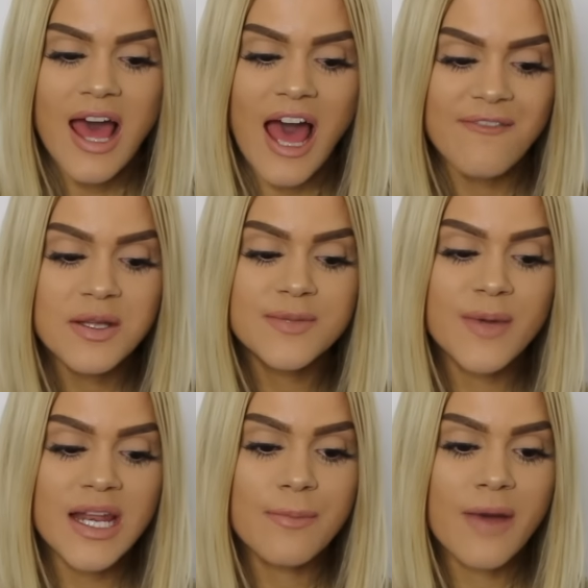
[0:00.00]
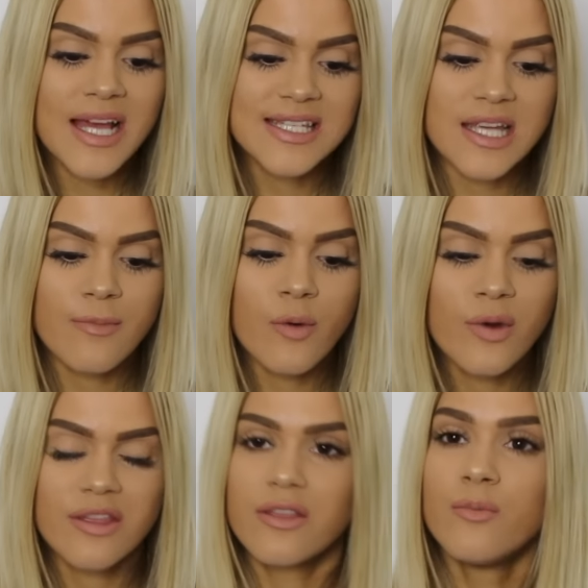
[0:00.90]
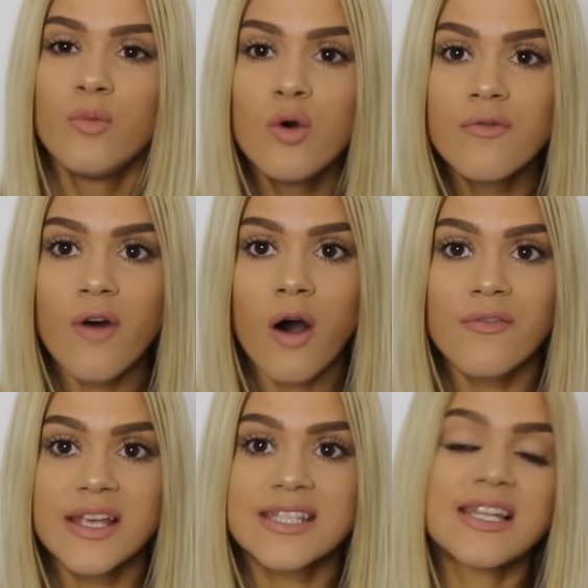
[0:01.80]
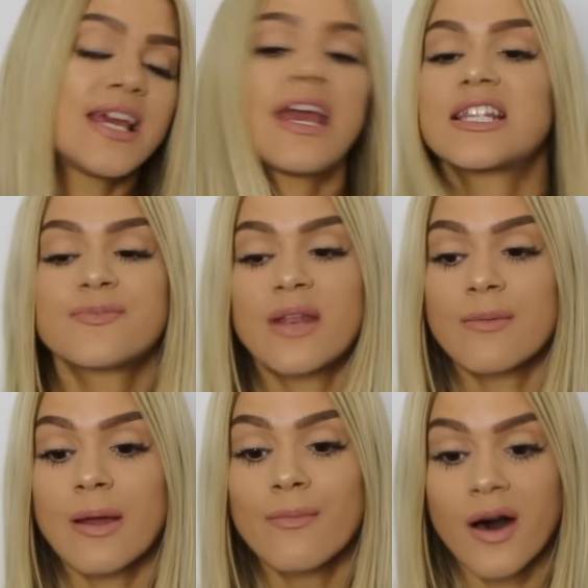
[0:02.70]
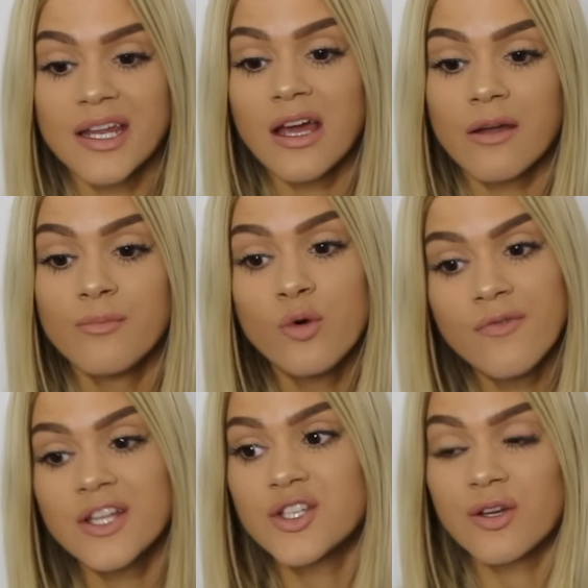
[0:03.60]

I've been spending my summer with the move, obviously, and spending my money on moving to